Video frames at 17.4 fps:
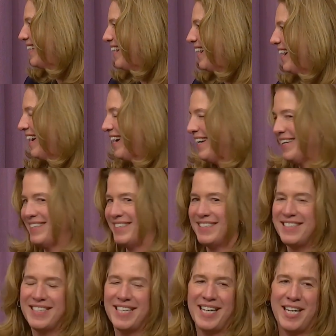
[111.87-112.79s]

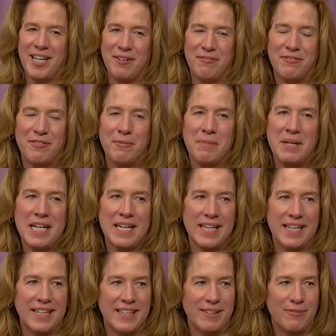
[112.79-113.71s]
And for
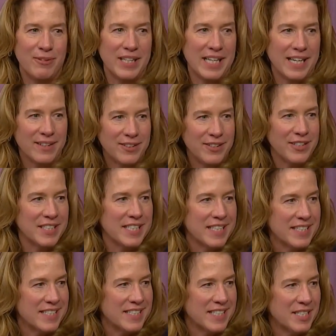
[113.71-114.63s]
me, when I looked
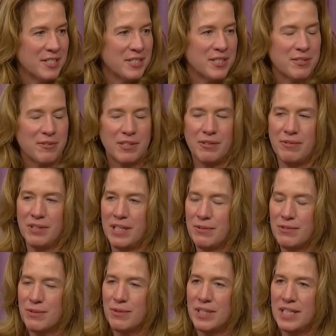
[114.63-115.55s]
at this industry, when I
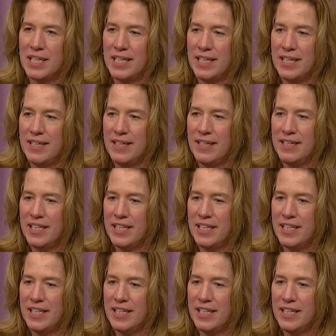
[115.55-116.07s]
was working at,